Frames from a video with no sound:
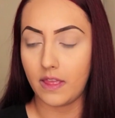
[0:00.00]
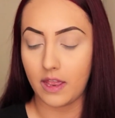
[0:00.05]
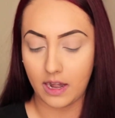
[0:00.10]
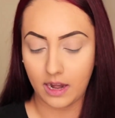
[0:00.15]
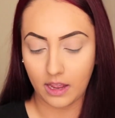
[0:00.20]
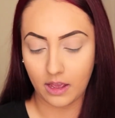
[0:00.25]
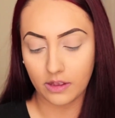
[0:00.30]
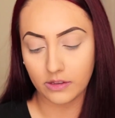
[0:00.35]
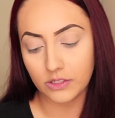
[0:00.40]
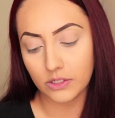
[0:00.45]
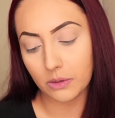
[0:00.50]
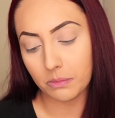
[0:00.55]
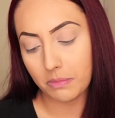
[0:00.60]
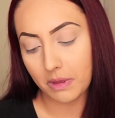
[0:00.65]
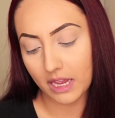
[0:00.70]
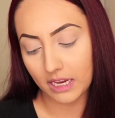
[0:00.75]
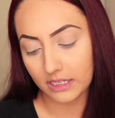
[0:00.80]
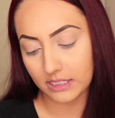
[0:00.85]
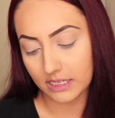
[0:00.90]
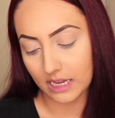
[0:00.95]
And then I also
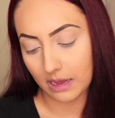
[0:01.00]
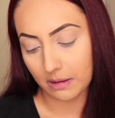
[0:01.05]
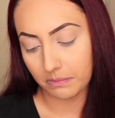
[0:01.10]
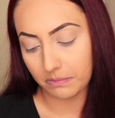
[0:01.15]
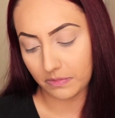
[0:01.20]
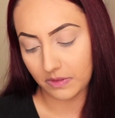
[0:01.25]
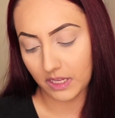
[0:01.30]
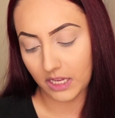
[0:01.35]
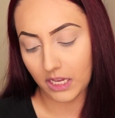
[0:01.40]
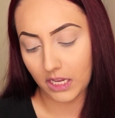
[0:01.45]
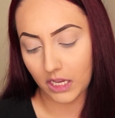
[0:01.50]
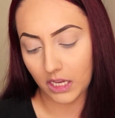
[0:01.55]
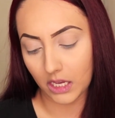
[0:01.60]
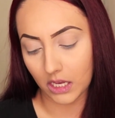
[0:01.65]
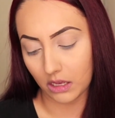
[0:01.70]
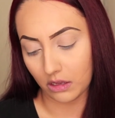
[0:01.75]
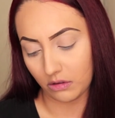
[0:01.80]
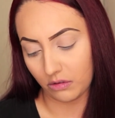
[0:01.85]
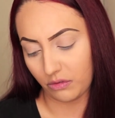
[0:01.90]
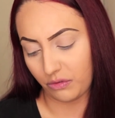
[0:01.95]
picked up
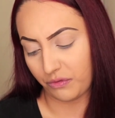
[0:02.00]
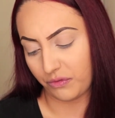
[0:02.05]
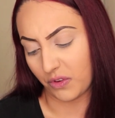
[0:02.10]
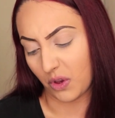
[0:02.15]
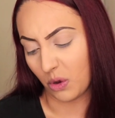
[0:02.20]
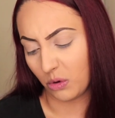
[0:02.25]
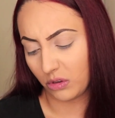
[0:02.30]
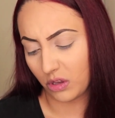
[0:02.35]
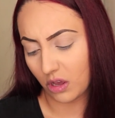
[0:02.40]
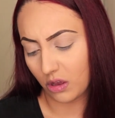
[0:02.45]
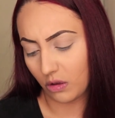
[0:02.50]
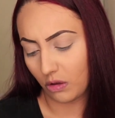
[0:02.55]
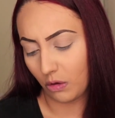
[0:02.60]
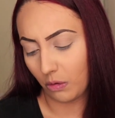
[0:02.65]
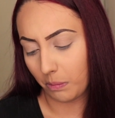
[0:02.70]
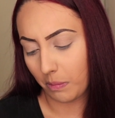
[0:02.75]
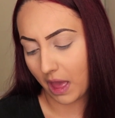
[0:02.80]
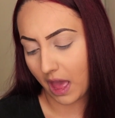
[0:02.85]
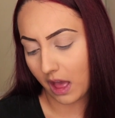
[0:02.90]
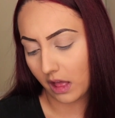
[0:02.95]
the
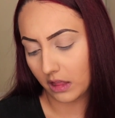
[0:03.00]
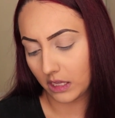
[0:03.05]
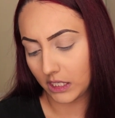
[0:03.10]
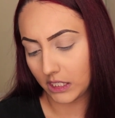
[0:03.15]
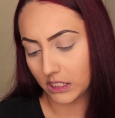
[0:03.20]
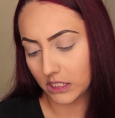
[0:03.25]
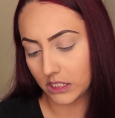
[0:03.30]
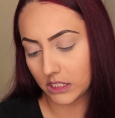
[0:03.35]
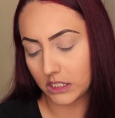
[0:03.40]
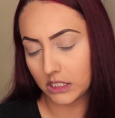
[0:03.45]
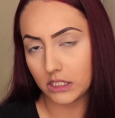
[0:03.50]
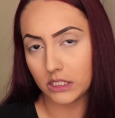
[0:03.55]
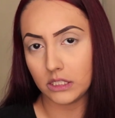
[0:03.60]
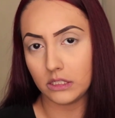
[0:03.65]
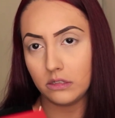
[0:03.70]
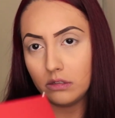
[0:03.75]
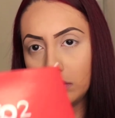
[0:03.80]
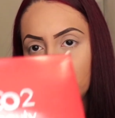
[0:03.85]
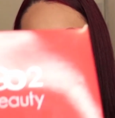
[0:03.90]
FOGO palette.